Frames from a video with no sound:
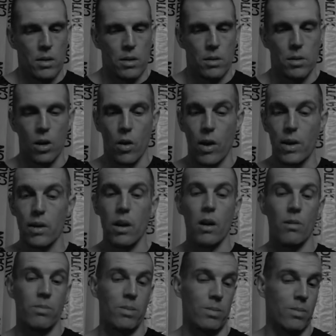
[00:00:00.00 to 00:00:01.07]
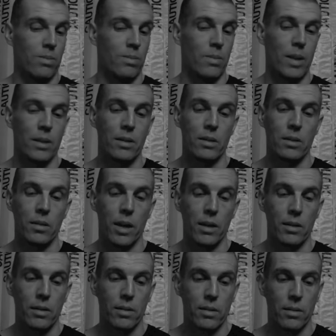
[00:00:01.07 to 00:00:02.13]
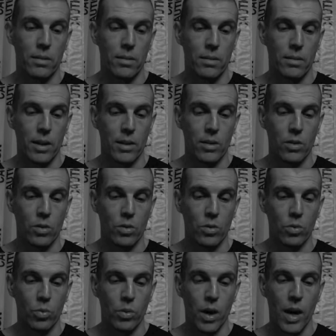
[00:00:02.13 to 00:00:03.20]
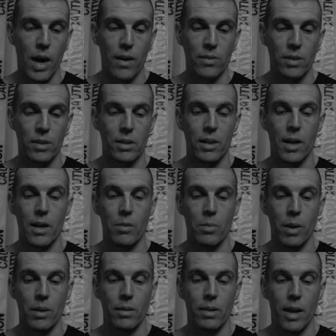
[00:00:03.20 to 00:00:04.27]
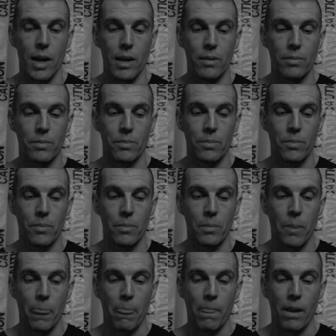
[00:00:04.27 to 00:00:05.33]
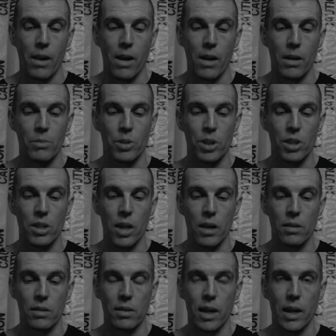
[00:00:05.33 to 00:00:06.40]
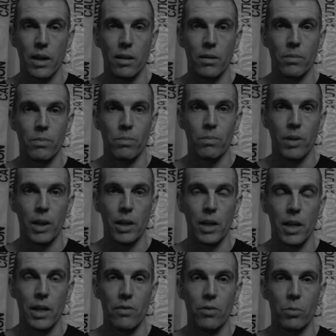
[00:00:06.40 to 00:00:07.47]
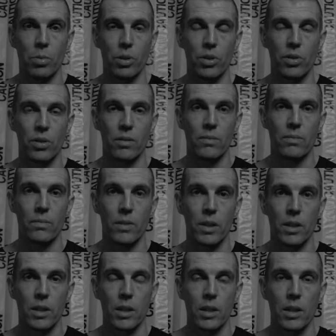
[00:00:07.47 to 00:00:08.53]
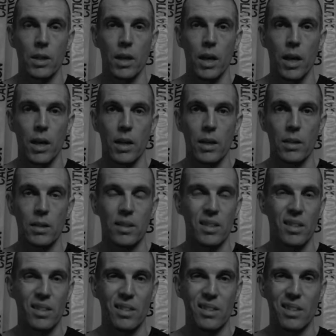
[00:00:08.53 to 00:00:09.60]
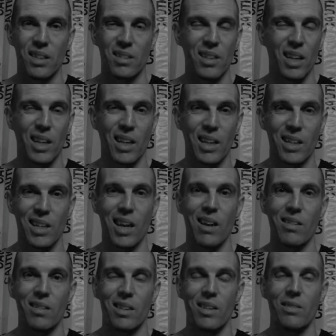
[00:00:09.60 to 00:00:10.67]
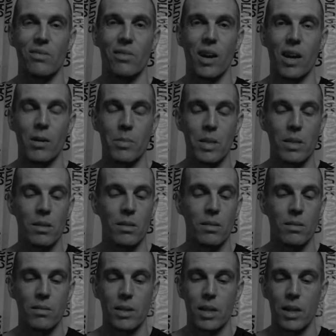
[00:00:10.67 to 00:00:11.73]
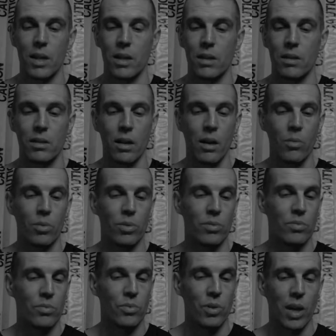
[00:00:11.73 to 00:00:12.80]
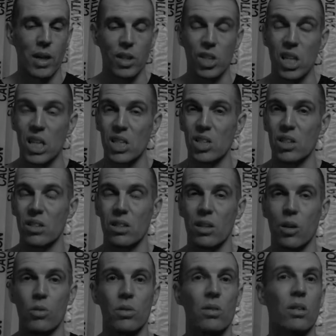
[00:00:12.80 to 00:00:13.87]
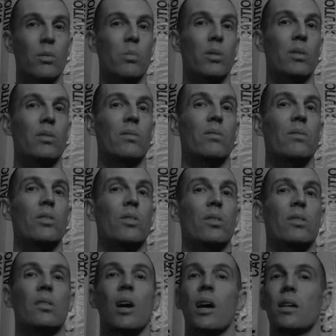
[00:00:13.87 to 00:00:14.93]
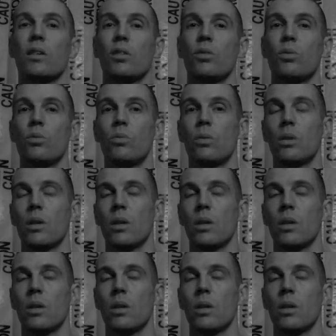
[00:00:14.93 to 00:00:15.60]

so, I don't know. That's what I have to say about that. She sounds like an evil person, and sounds like an unhealthy environment. So I would try to change it, go to someone we can talk to,